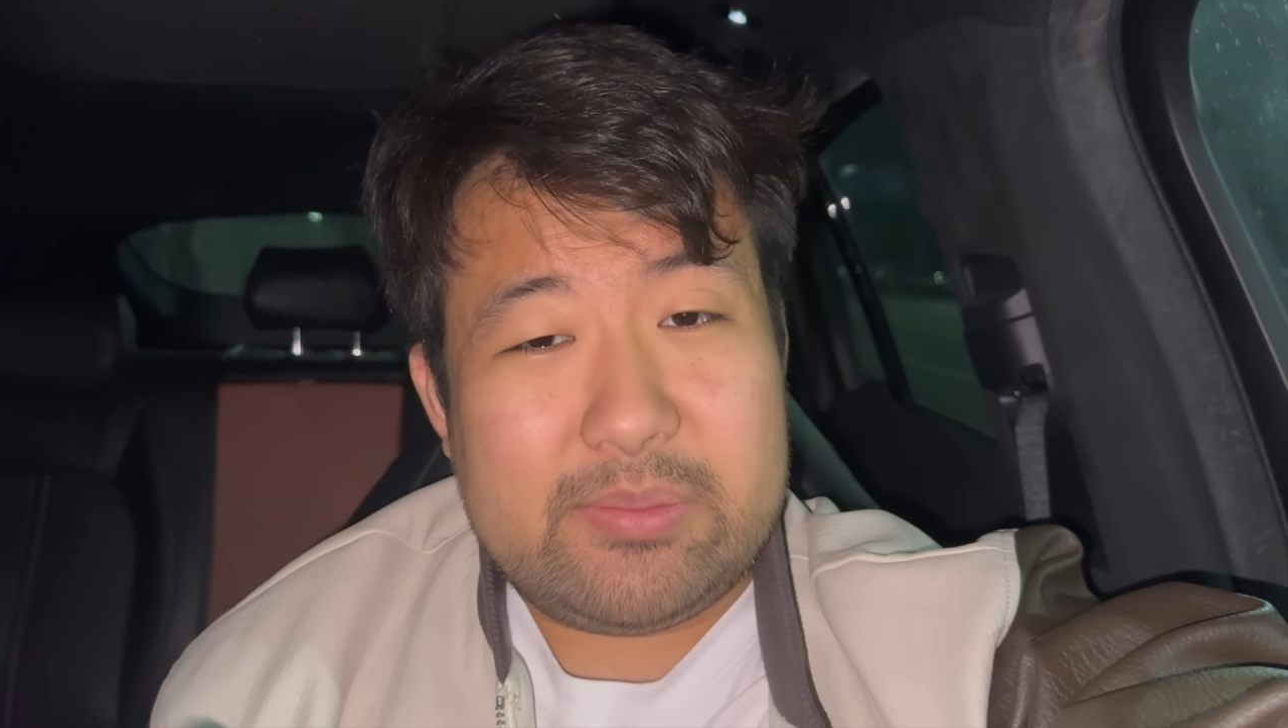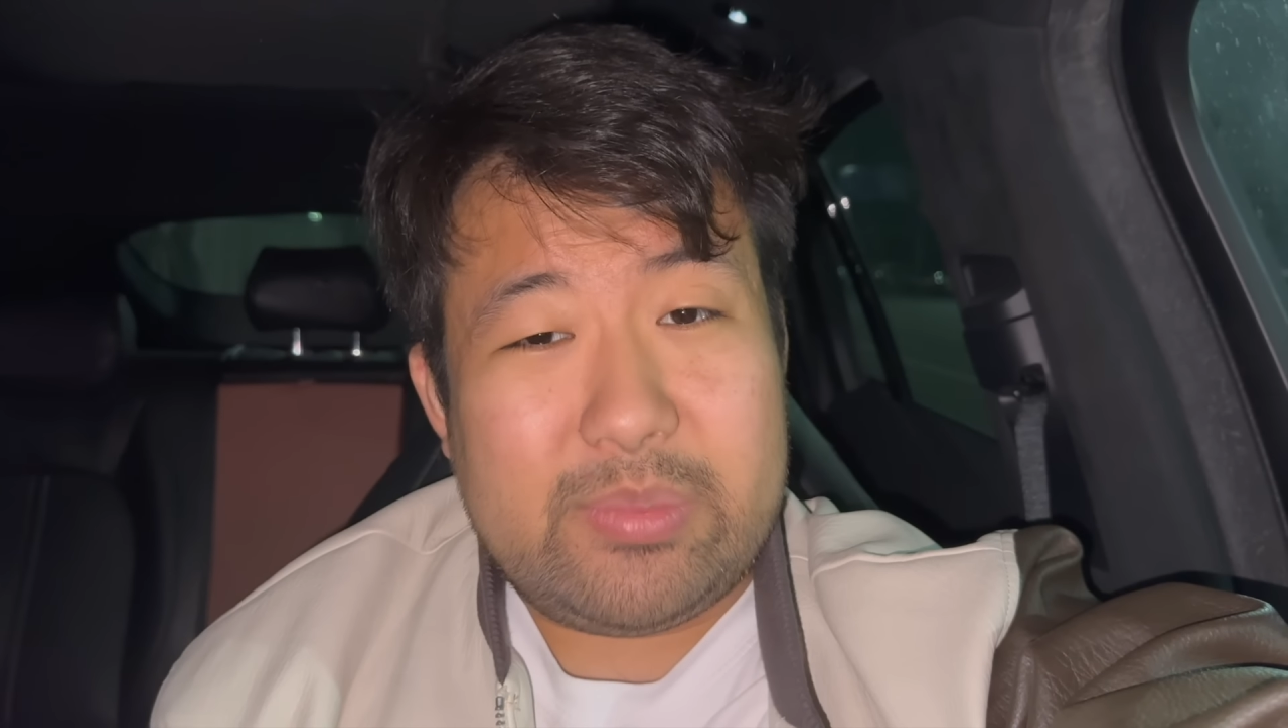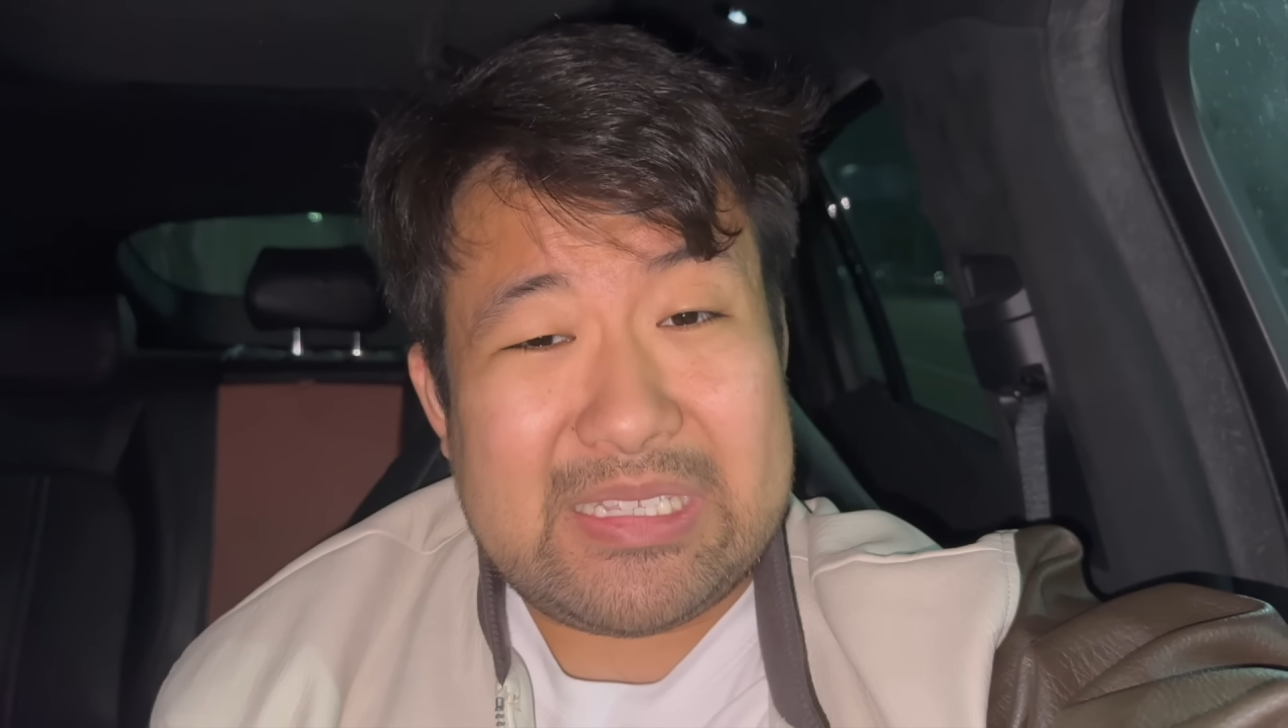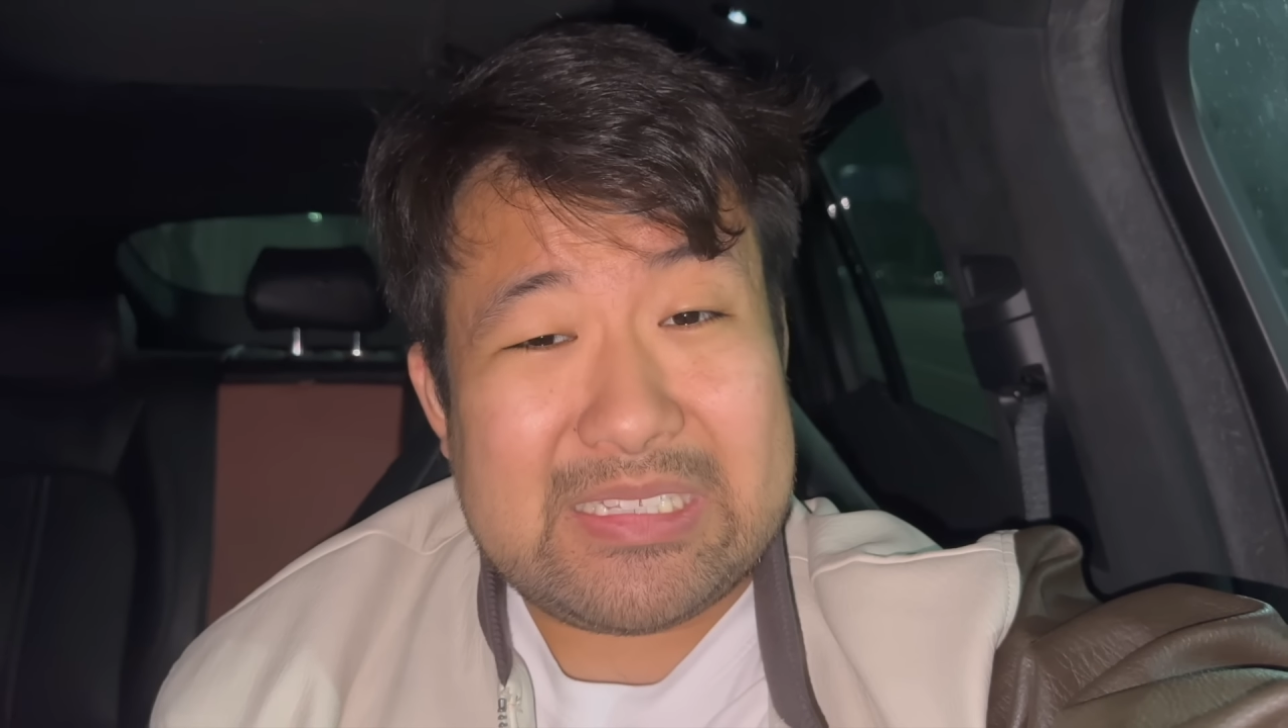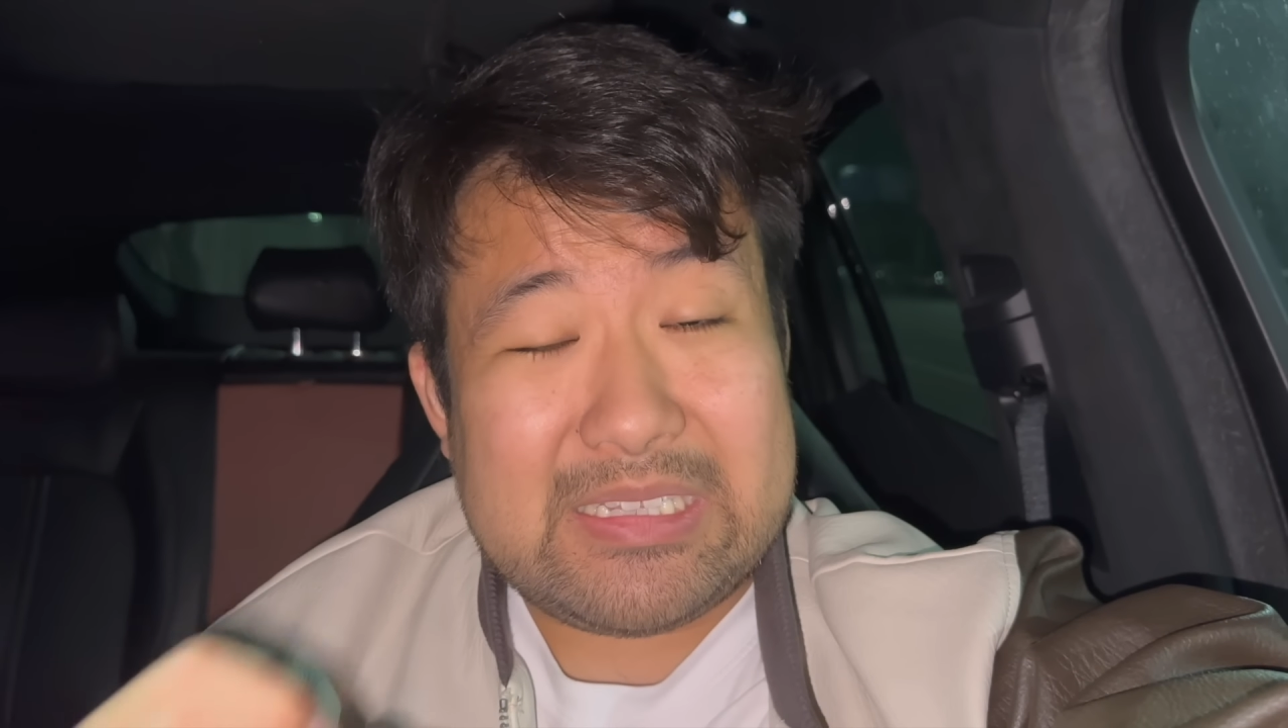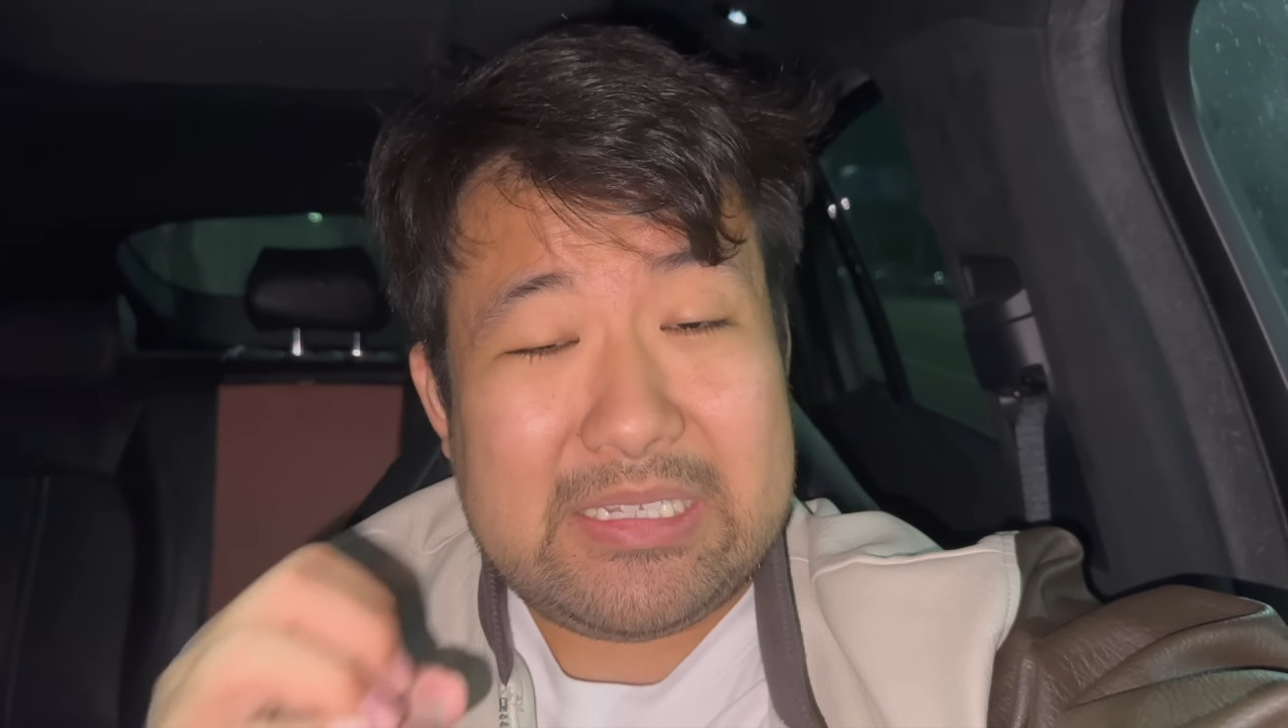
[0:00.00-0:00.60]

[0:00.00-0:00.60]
basically